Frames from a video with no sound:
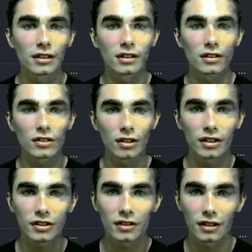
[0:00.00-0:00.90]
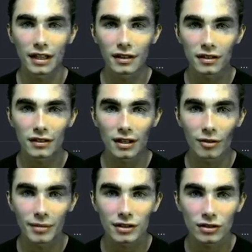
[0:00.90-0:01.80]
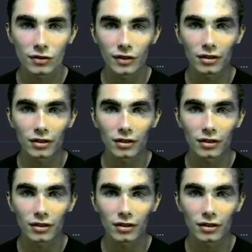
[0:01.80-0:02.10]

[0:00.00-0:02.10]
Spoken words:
So this is LNbits' fault.